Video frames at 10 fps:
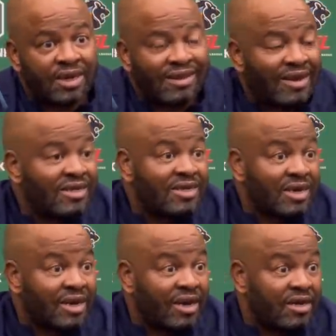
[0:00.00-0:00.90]
And that is
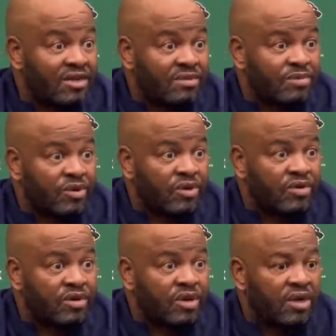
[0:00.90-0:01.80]
encouraging because